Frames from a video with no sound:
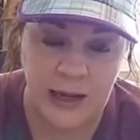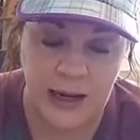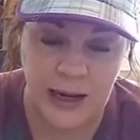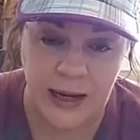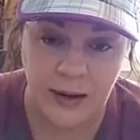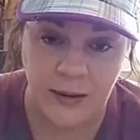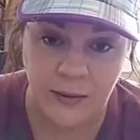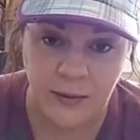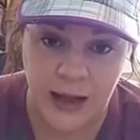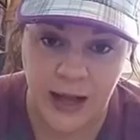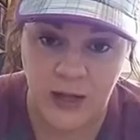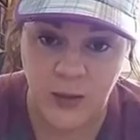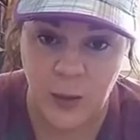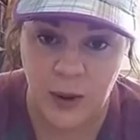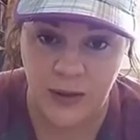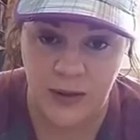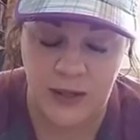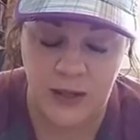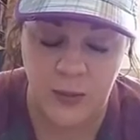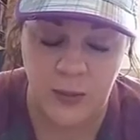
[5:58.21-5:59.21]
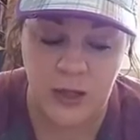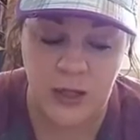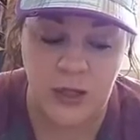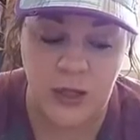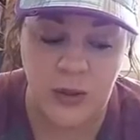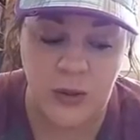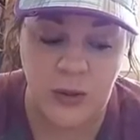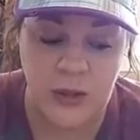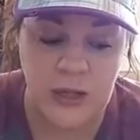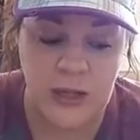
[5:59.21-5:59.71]
and that's why this one is
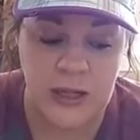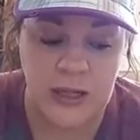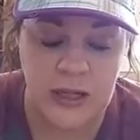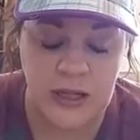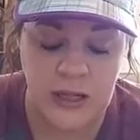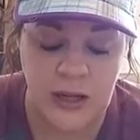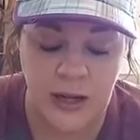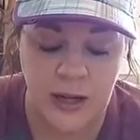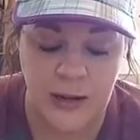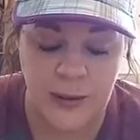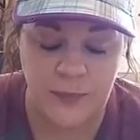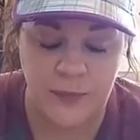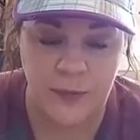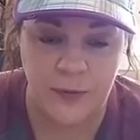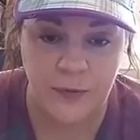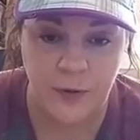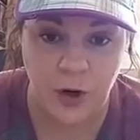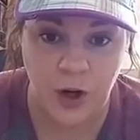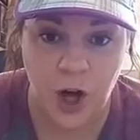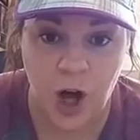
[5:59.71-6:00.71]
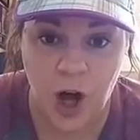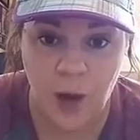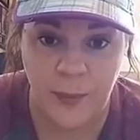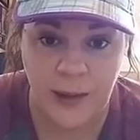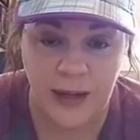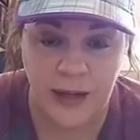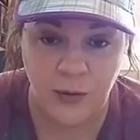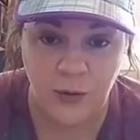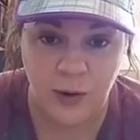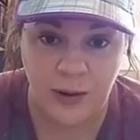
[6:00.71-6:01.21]
used, is for
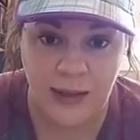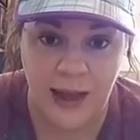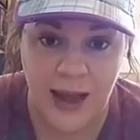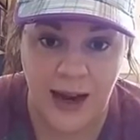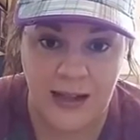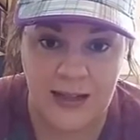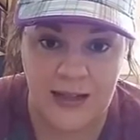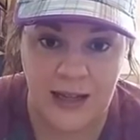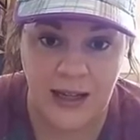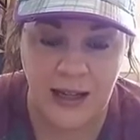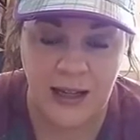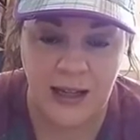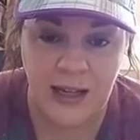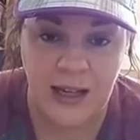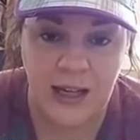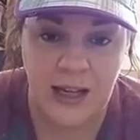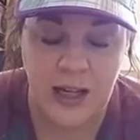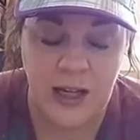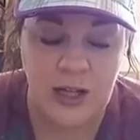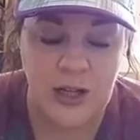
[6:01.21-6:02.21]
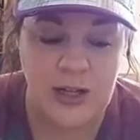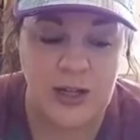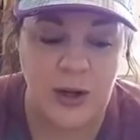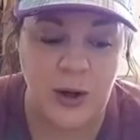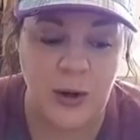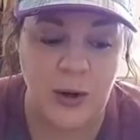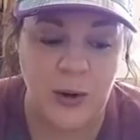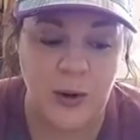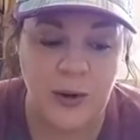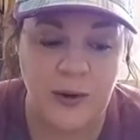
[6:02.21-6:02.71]
calming and relaxing.
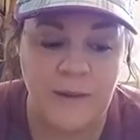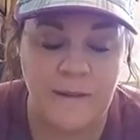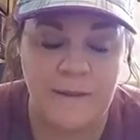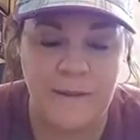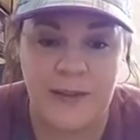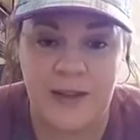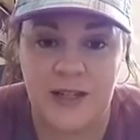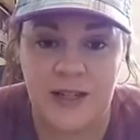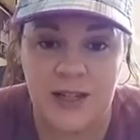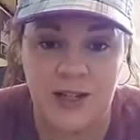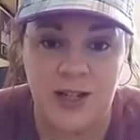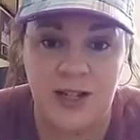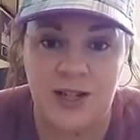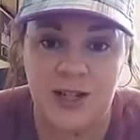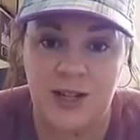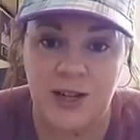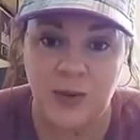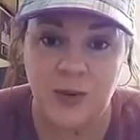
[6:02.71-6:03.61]
So this is just a